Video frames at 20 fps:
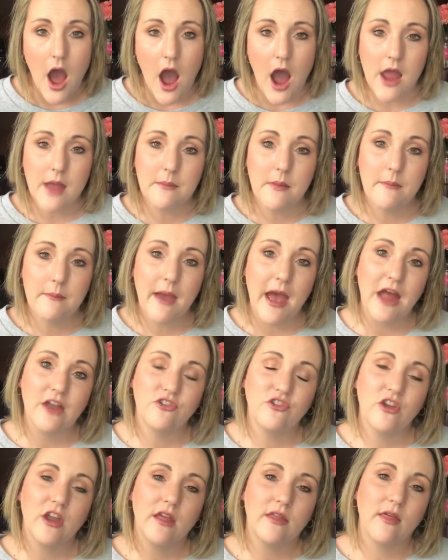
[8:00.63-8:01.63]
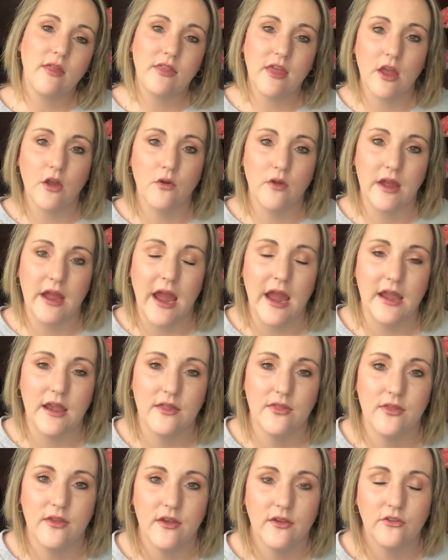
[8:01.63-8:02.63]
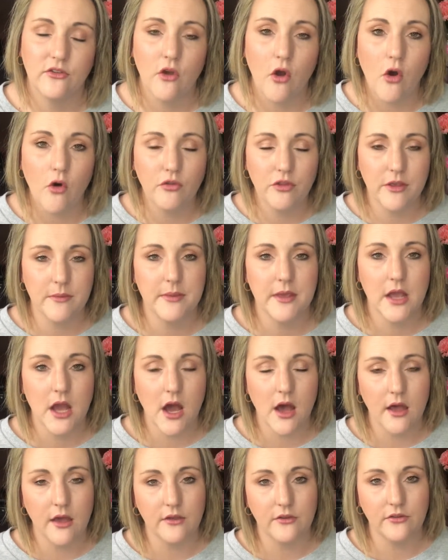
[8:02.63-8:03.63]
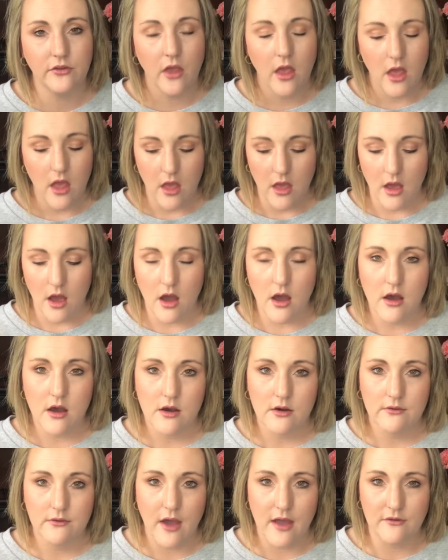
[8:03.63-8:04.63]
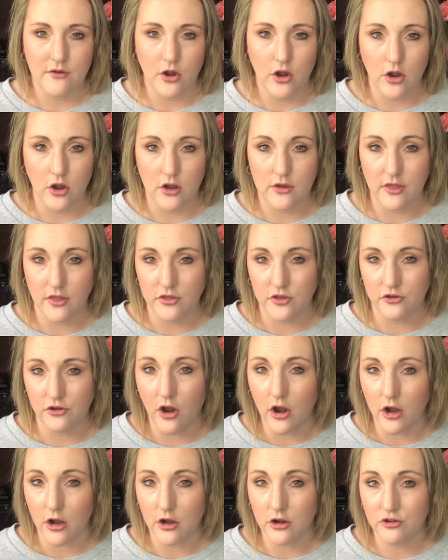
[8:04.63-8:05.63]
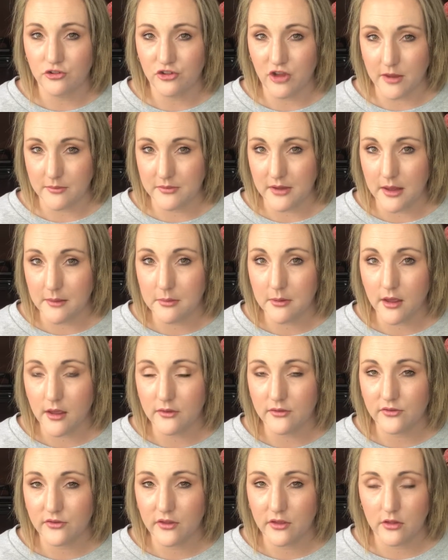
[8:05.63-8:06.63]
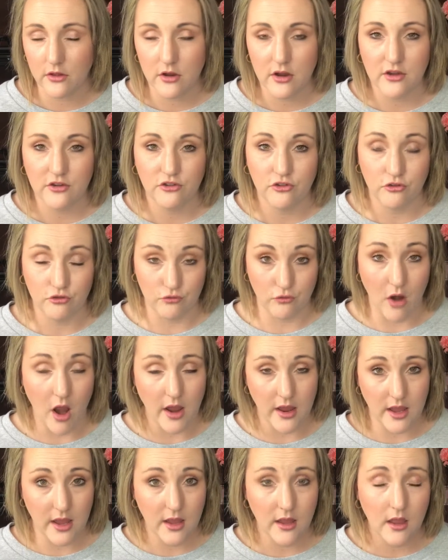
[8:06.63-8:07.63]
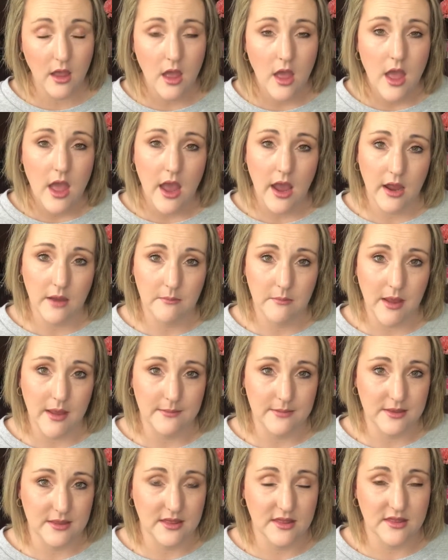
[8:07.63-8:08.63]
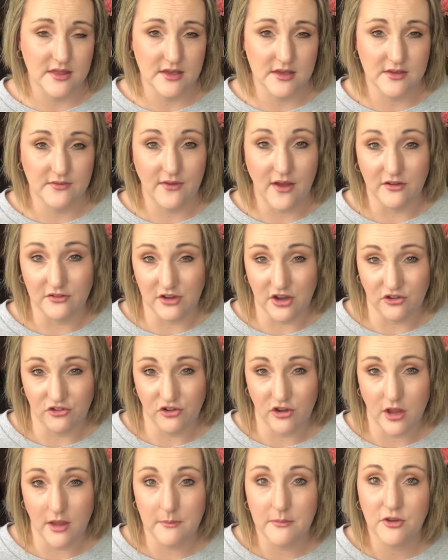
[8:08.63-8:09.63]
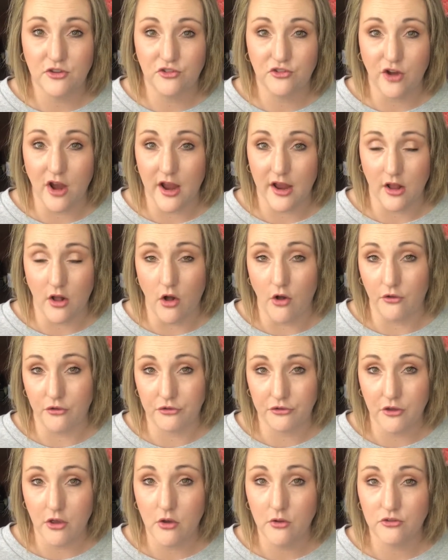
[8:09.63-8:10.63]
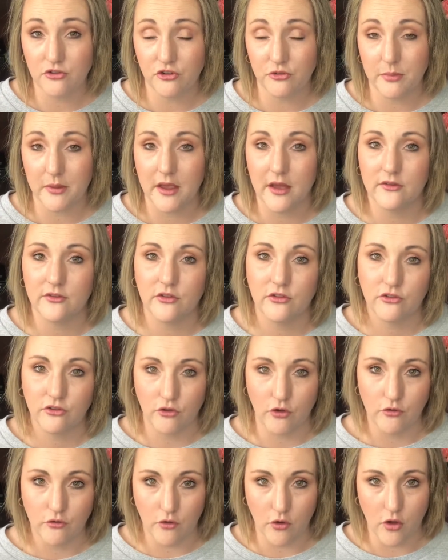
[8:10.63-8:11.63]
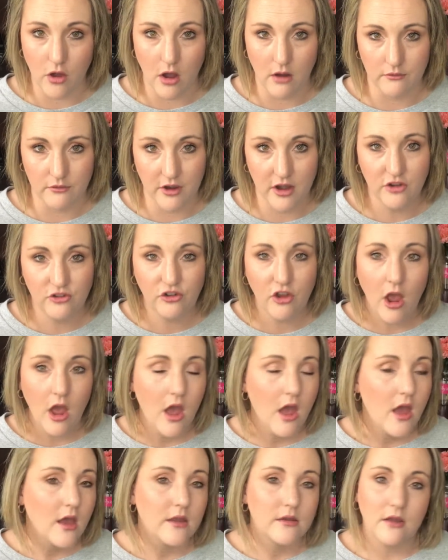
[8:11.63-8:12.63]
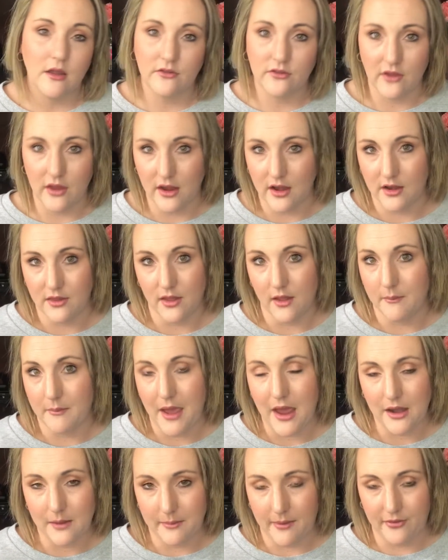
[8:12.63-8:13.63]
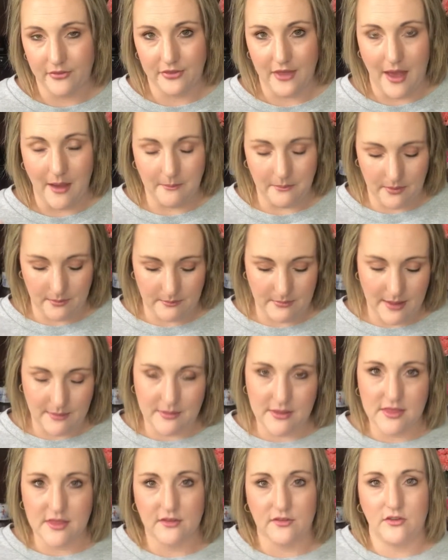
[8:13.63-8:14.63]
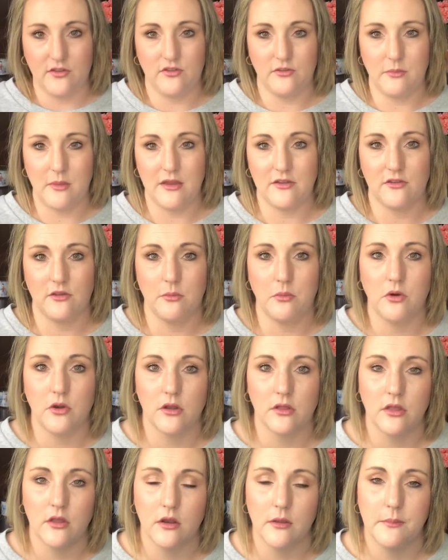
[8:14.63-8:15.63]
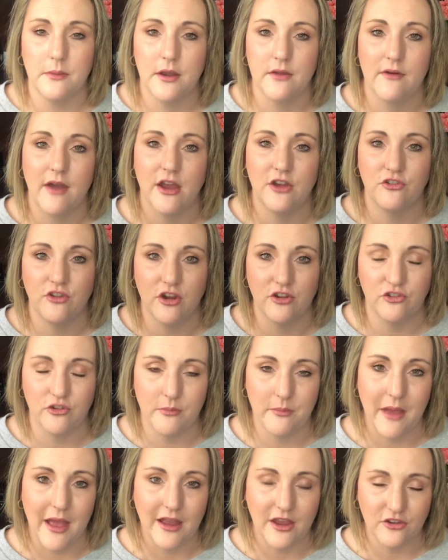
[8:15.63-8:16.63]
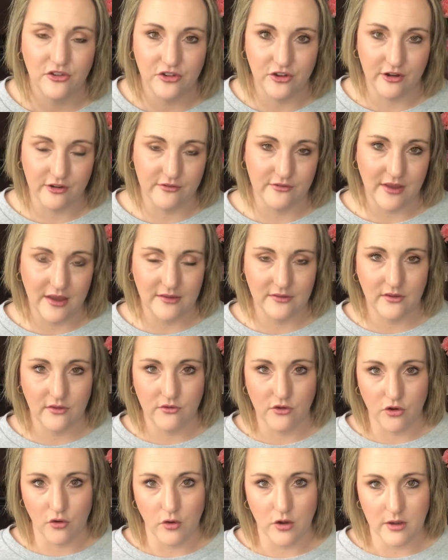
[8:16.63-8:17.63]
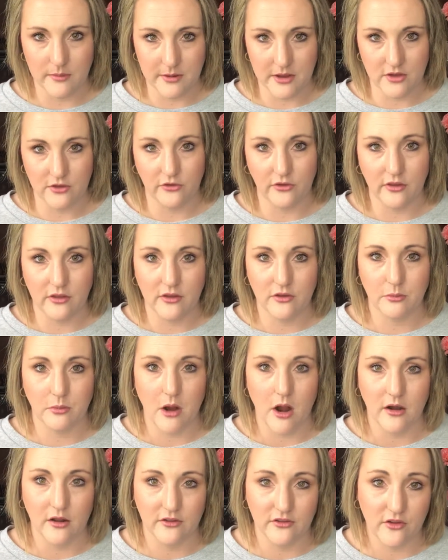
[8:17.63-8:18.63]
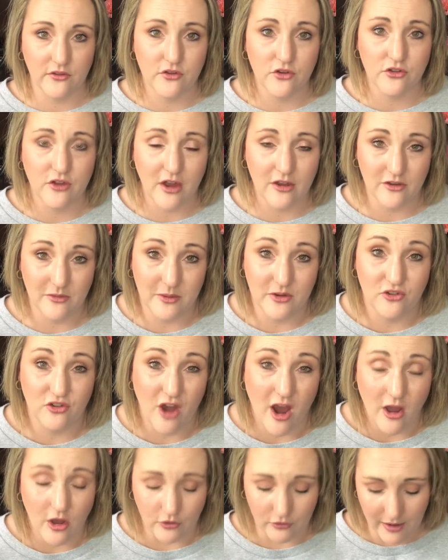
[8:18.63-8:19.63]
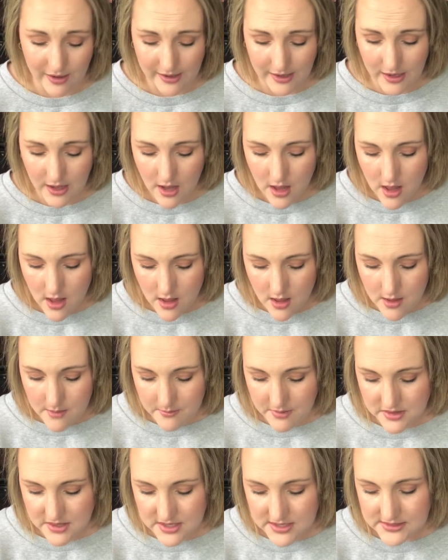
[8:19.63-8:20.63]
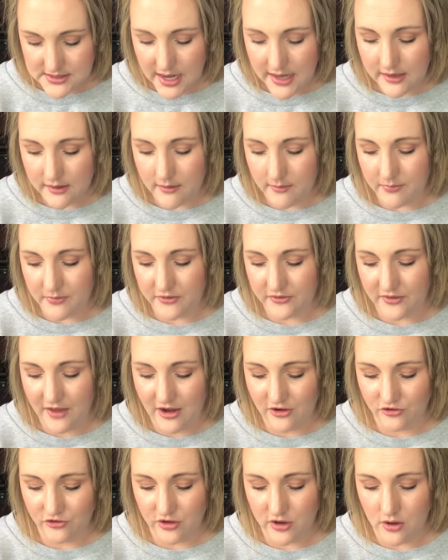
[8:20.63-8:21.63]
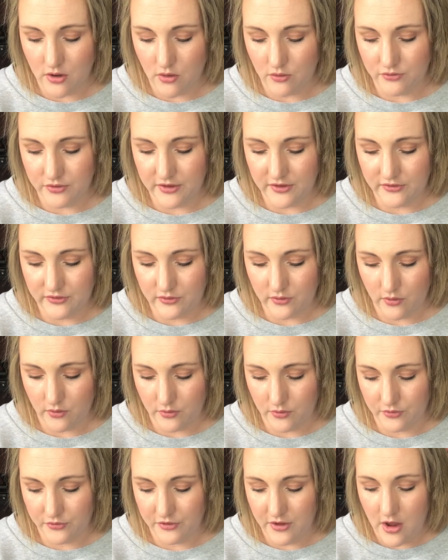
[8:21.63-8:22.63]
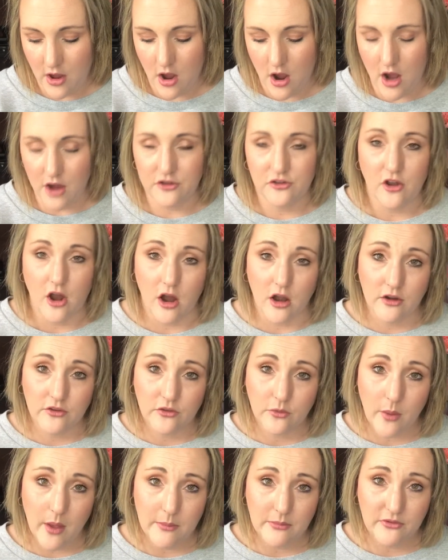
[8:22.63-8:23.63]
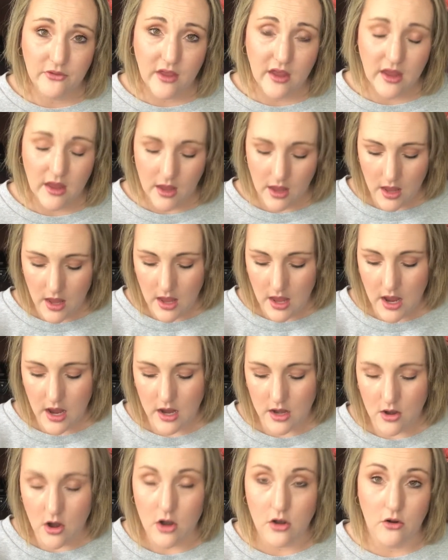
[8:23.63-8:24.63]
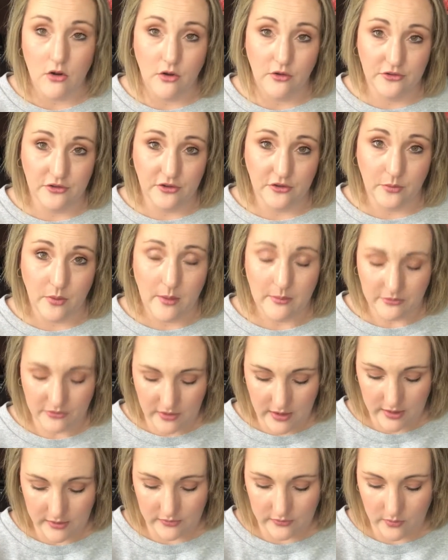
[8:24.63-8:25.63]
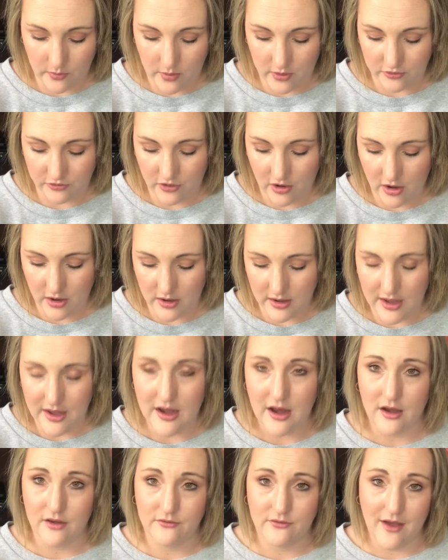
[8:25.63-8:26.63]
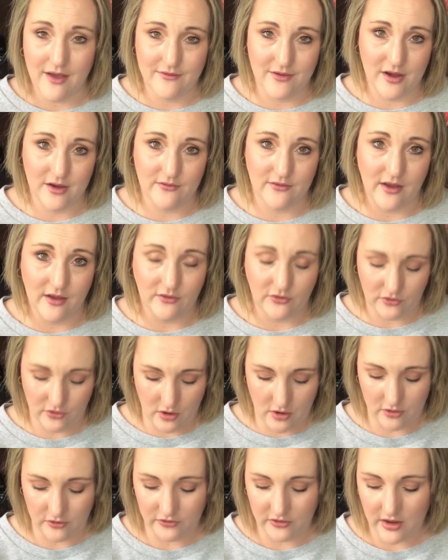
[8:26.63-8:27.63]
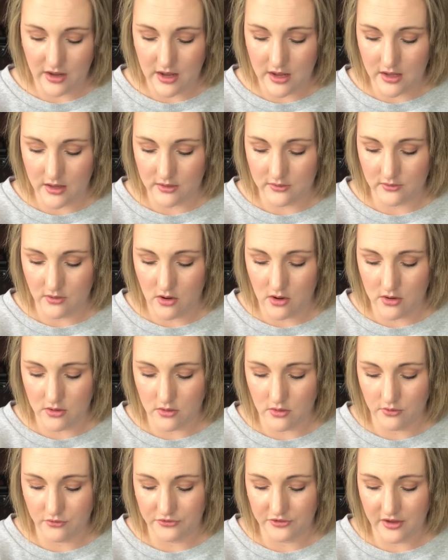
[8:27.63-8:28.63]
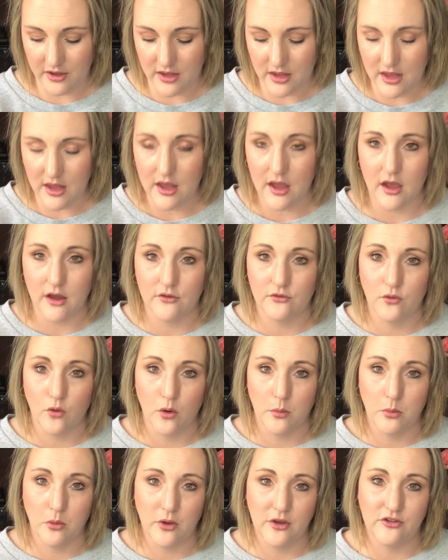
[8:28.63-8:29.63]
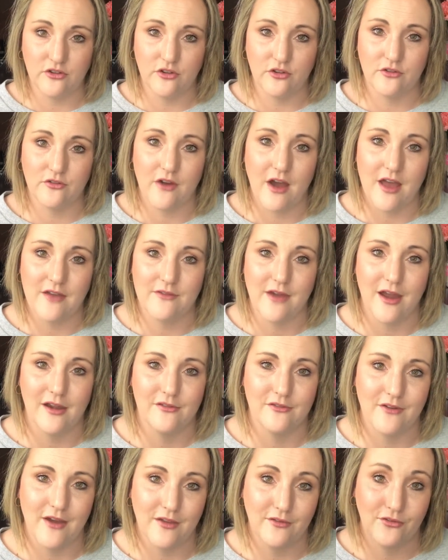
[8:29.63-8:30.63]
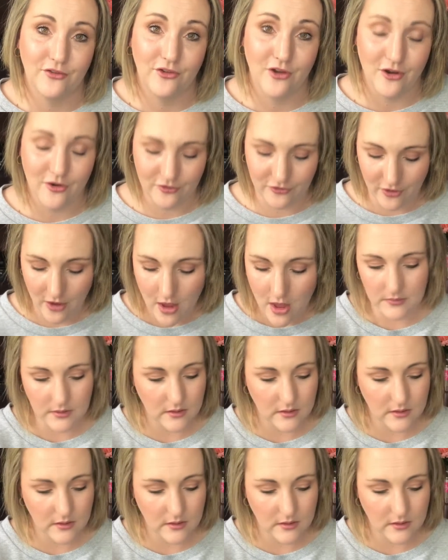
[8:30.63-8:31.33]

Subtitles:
I'm imagining that they created this only because I've heard that the Tarte Shape Tape Concealer is drying, and maybe that the foundation can be drying also, just because it's so full coverage. Not saying anything bad about that, but maybe this is meant to put a little bit of hydration back into your face if you're going to be using these products if you tend to be dry already. But this item is actually only sold on Tarte's website and on Ulta's website. So on Tarte it had 5 out of 5 stars, and on Ulta it had 4.25 out of 5 stars.